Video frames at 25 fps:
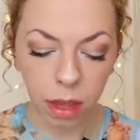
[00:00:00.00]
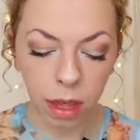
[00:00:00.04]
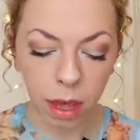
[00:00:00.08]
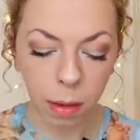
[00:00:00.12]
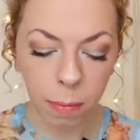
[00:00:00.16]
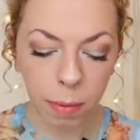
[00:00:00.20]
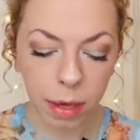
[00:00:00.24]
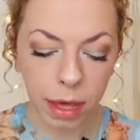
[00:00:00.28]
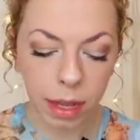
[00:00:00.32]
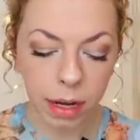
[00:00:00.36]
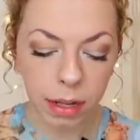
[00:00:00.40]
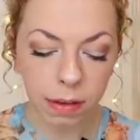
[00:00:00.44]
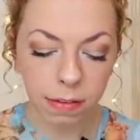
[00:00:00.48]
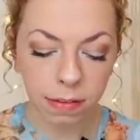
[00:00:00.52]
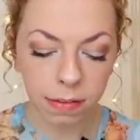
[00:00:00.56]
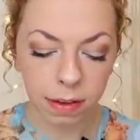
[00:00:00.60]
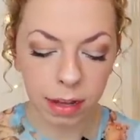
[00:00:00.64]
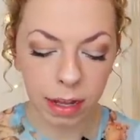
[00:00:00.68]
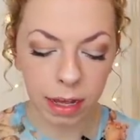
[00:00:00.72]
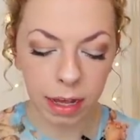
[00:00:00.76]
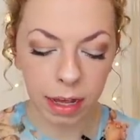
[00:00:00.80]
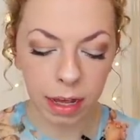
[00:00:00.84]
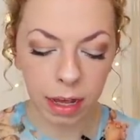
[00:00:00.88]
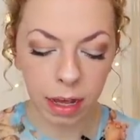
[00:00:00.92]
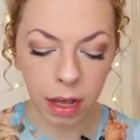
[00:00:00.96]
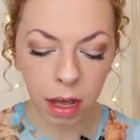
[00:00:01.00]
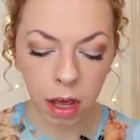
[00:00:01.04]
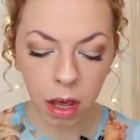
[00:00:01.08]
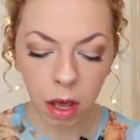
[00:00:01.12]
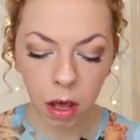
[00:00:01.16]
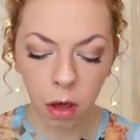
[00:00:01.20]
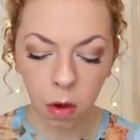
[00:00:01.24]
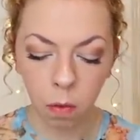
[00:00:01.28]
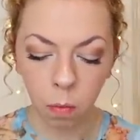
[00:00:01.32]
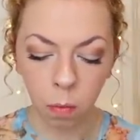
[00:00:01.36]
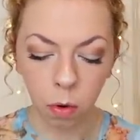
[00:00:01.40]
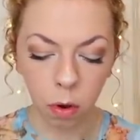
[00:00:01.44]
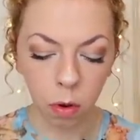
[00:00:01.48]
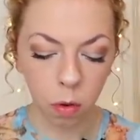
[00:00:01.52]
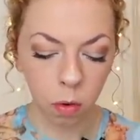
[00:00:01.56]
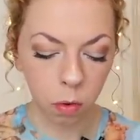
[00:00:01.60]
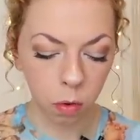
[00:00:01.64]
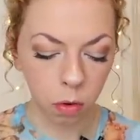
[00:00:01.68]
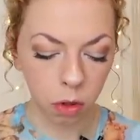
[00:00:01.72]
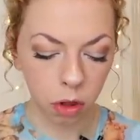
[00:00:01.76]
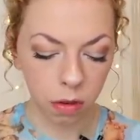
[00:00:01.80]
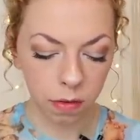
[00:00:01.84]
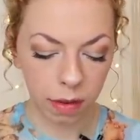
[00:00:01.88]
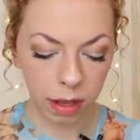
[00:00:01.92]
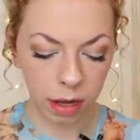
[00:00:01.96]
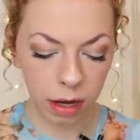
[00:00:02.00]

and we're going to see what gorgeous